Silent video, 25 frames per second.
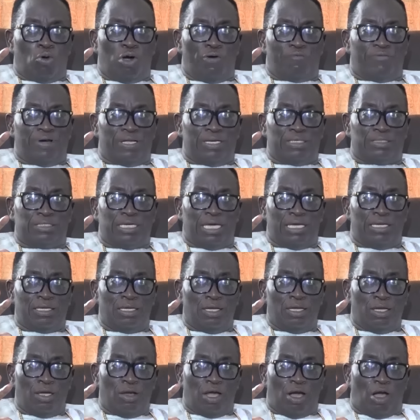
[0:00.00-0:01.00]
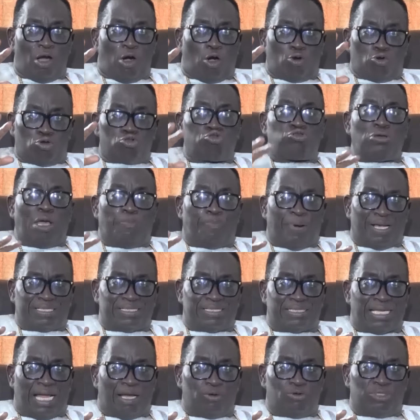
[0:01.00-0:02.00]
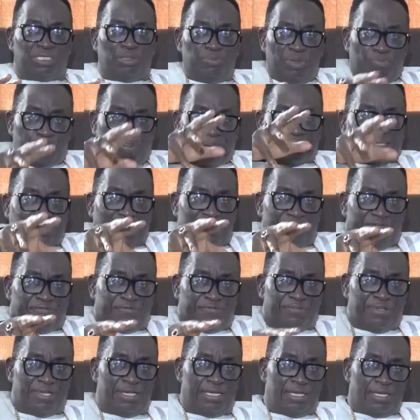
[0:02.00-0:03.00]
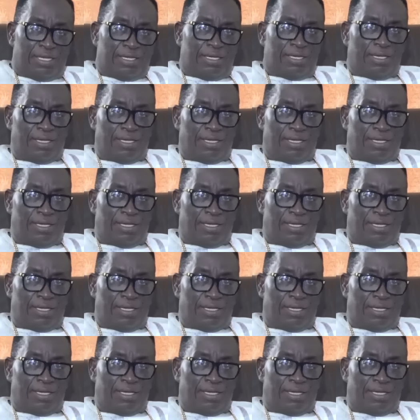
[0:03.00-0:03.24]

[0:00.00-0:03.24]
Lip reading: a very say, almost a pastor, to me, pastor, the fee.